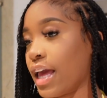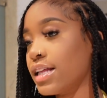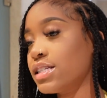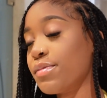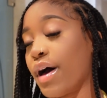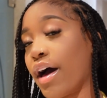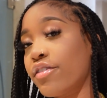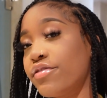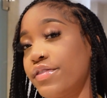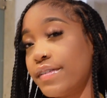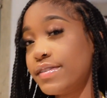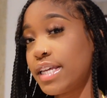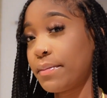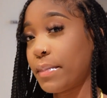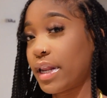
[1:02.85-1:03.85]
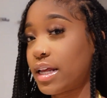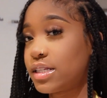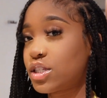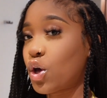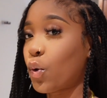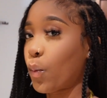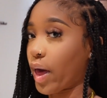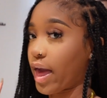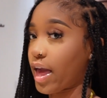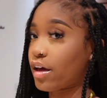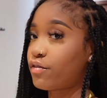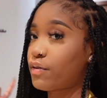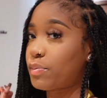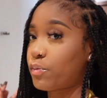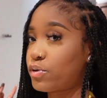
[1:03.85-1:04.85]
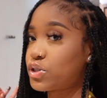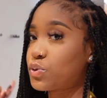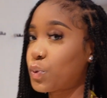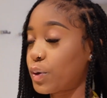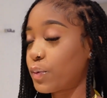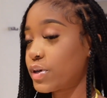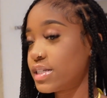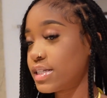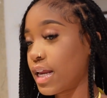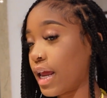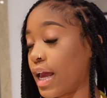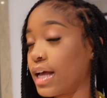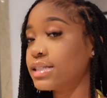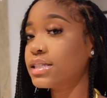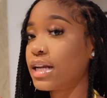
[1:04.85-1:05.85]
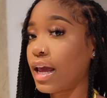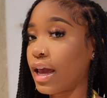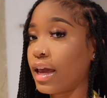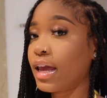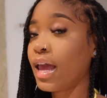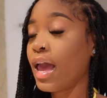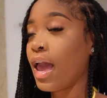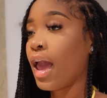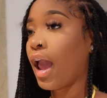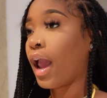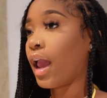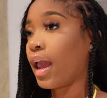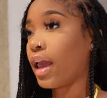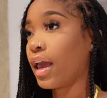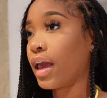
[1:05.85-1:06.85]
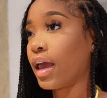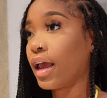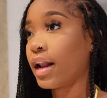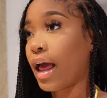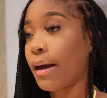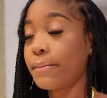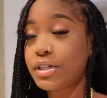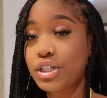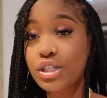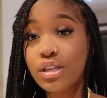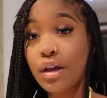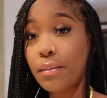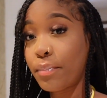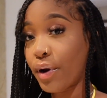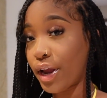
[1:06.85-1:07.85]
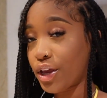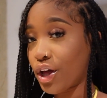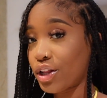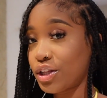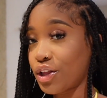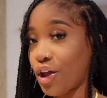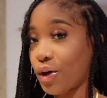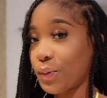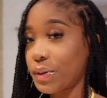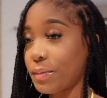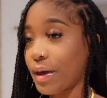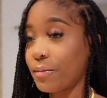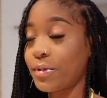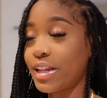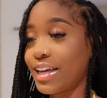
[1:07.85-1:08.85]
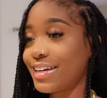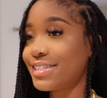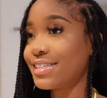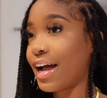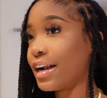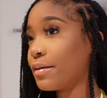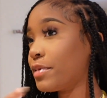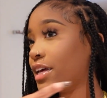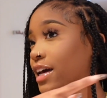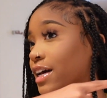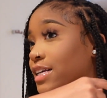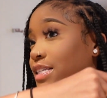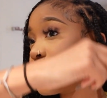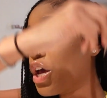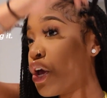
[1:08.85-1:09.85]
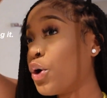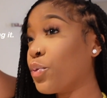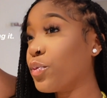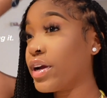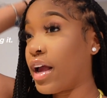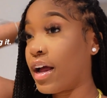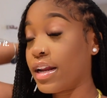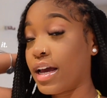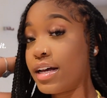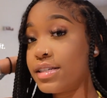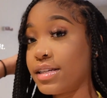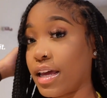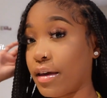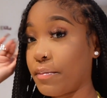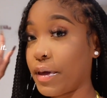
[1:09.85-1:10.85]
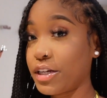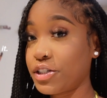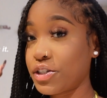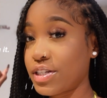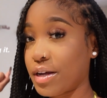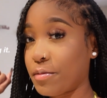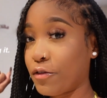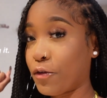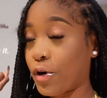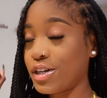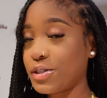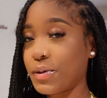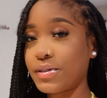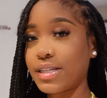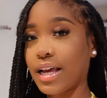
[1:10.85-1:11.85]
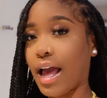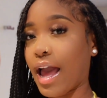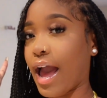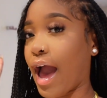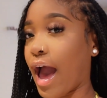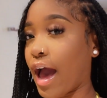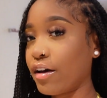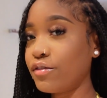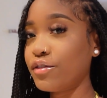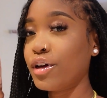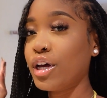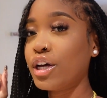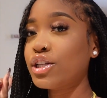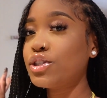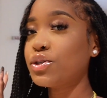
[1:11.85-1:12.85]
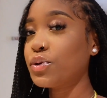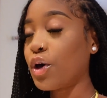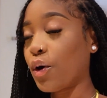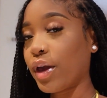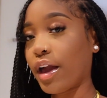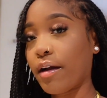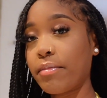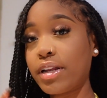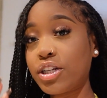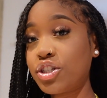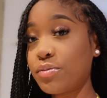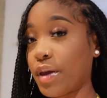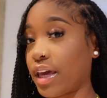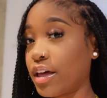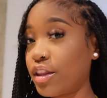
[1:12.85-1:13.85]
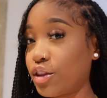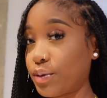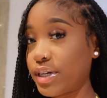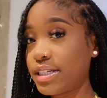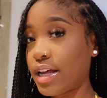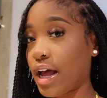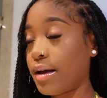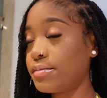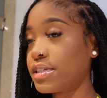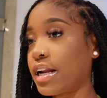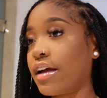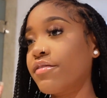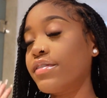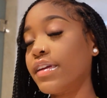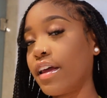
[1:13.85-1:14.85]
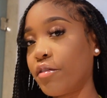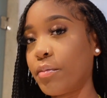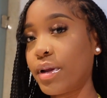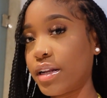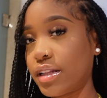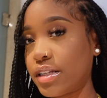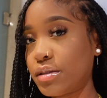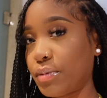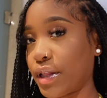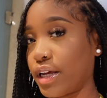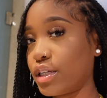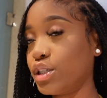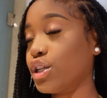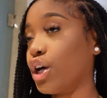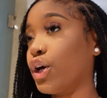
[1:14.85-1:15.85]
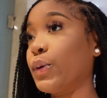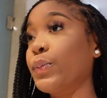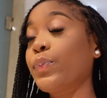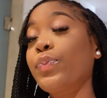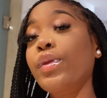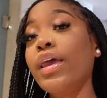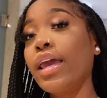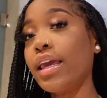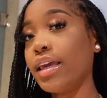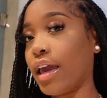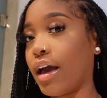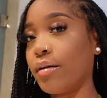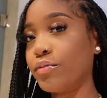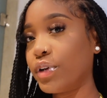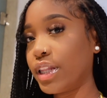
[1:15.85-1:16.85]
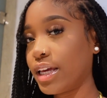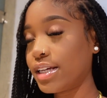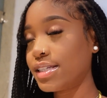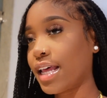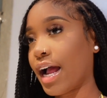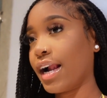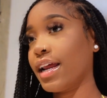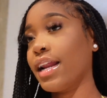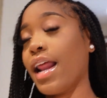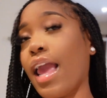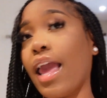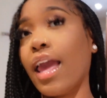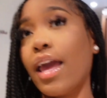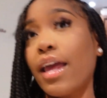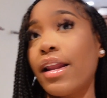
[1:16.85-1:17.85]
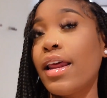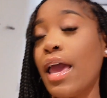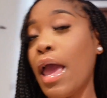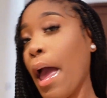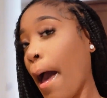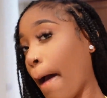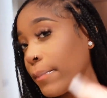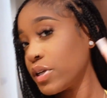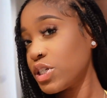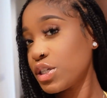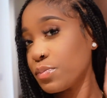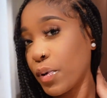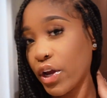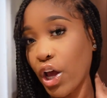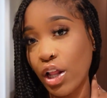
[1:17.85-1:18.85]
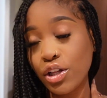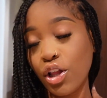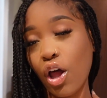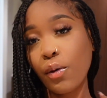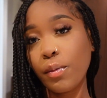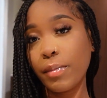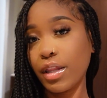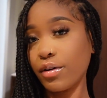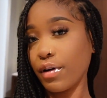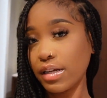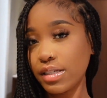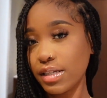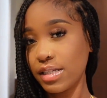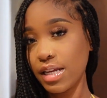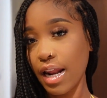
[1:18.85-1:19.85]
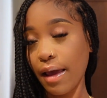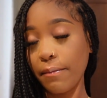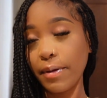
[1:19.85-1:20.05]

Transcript: It's about 15 minutes away from the resort we're staying at today. And I'm gonna just bring y'all along with me. I'm really excited because Rihanna has taken pictures there before. So I was like, I have to go here. I've been to Jamaica three times and I've never been to this place. So yeah, I'm really excited and I'm gonna just bring all along with me the rest of today